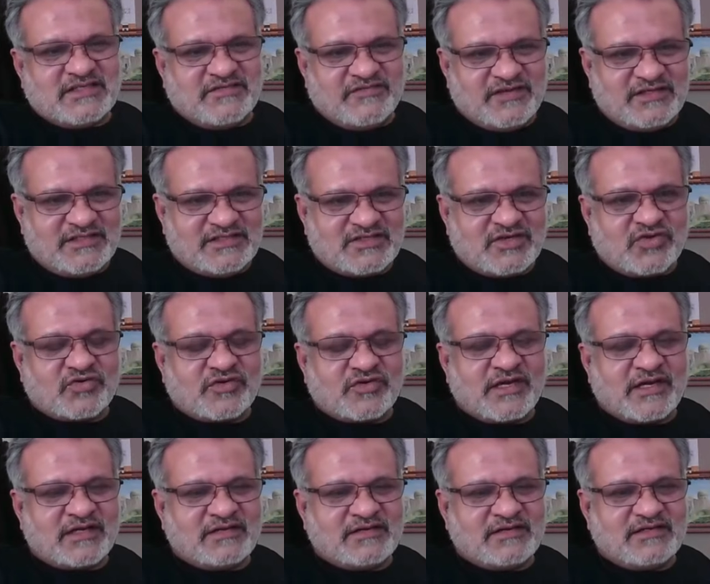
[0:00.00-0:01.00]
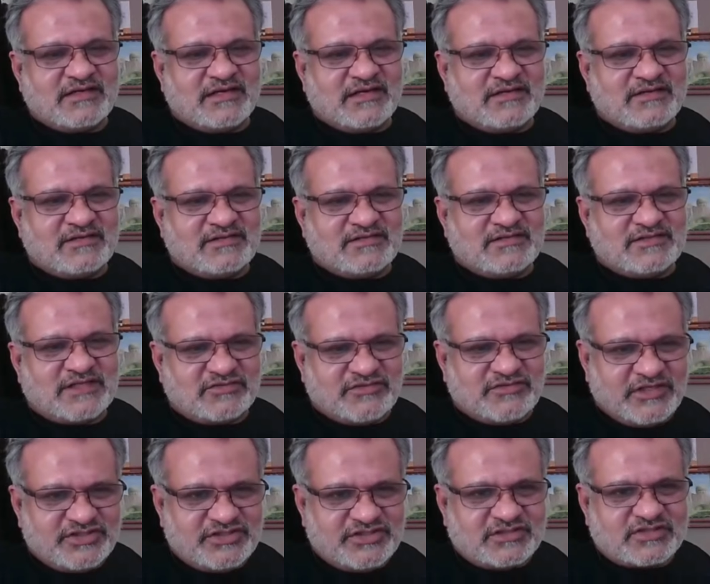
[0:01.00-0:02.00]
70s looking at
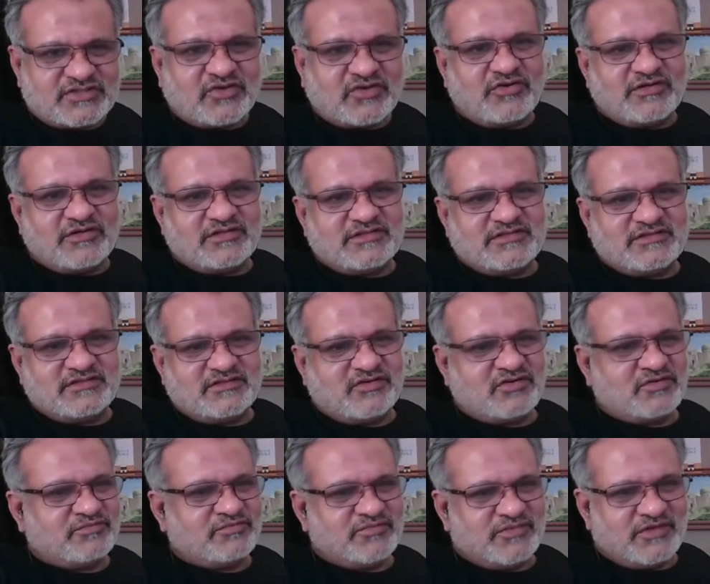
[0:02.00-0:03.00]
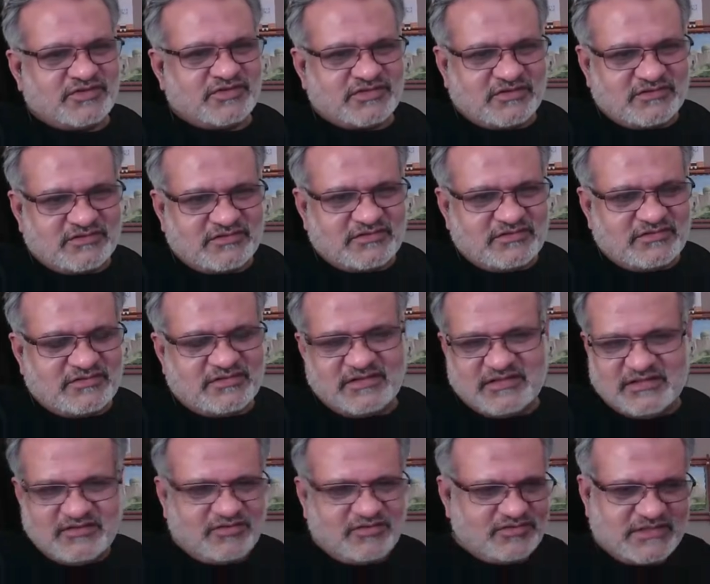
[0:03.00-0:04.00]
South Asian scholars or
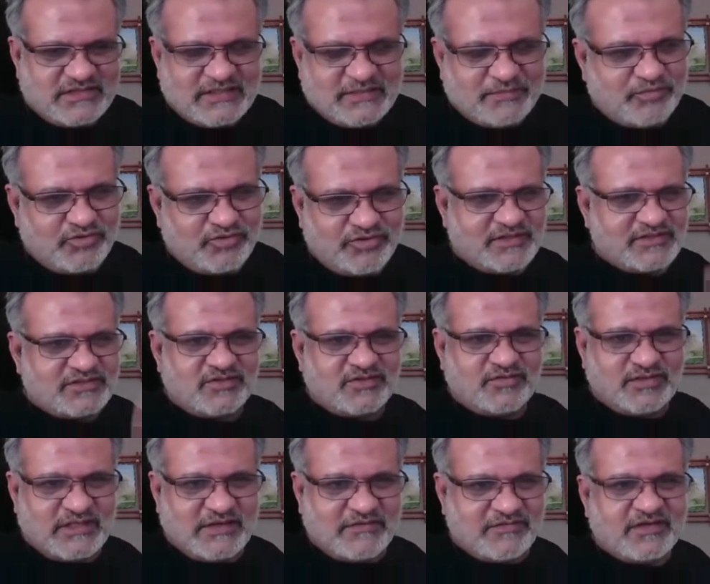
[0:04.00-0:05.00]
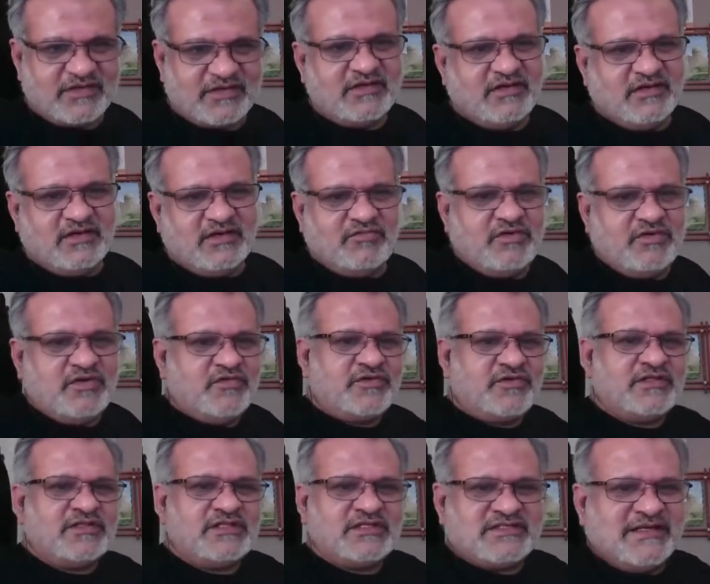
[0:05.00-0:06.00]
Singaporeans or whatever, we
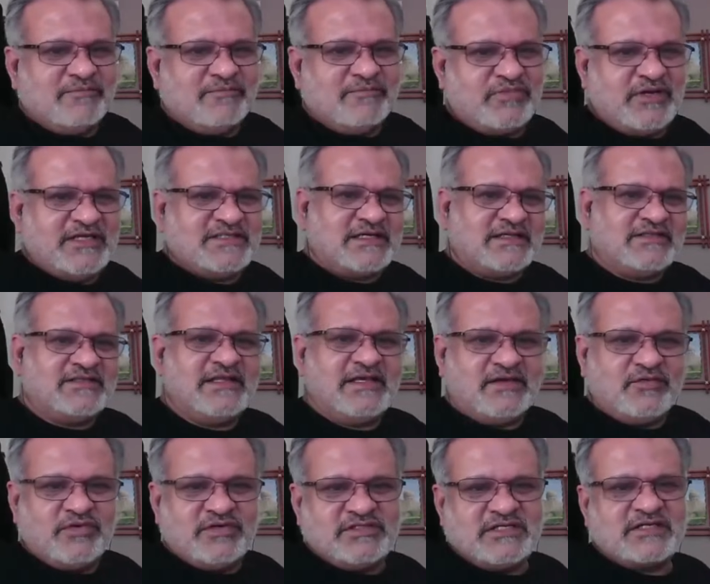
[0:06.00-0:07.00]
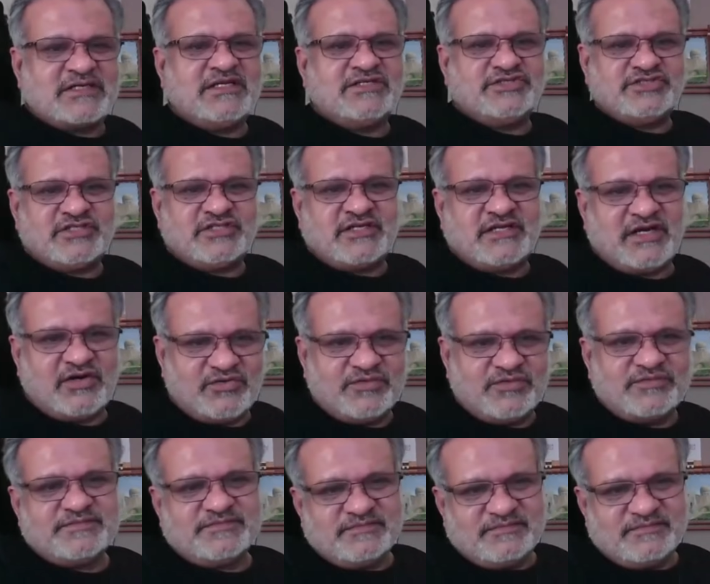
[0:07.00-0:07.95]
were in the same place, I think, where Central Asians are now.